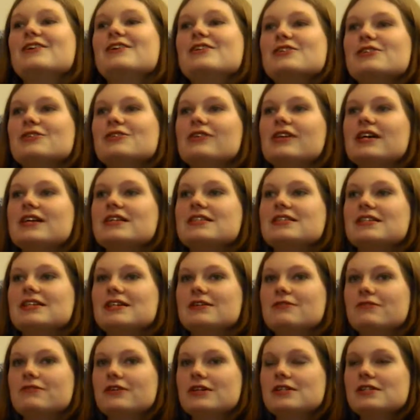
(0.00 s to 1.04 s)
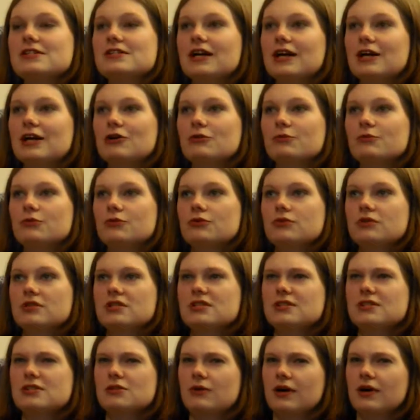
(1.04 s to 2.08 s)
So let's see, first item, oh
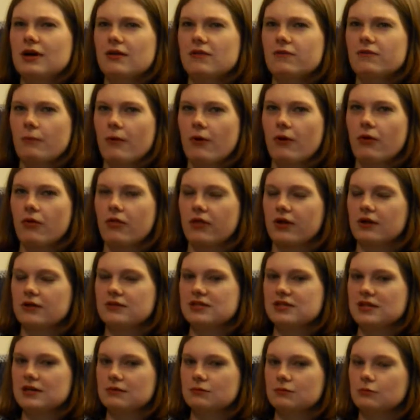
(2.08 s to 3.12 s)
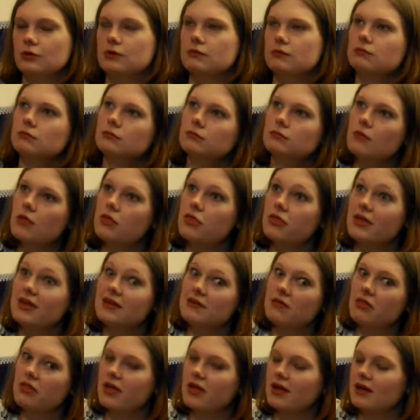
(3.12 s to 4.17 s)
this is quite a small thing, I'll take
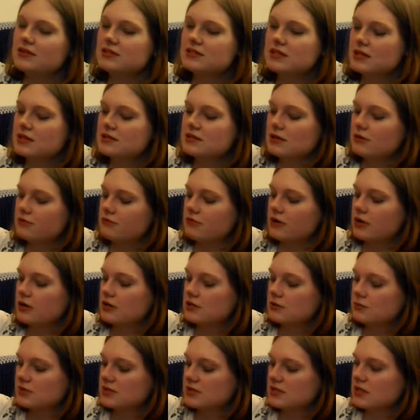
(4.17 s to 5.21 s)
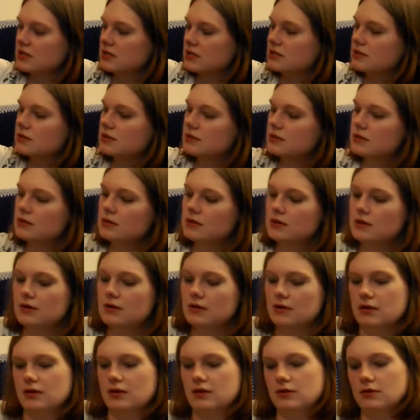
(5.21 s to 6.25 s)
this out first. What's this?
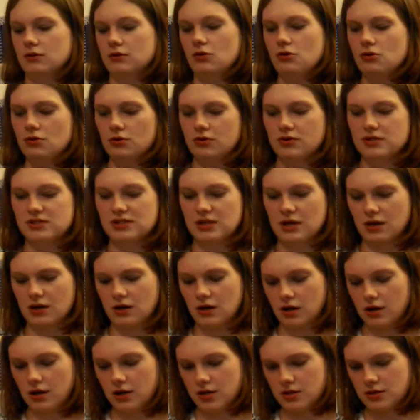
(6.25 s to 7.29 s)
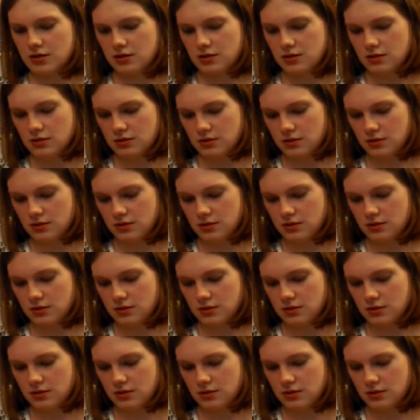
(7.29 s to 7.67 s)
Oh, is it a card?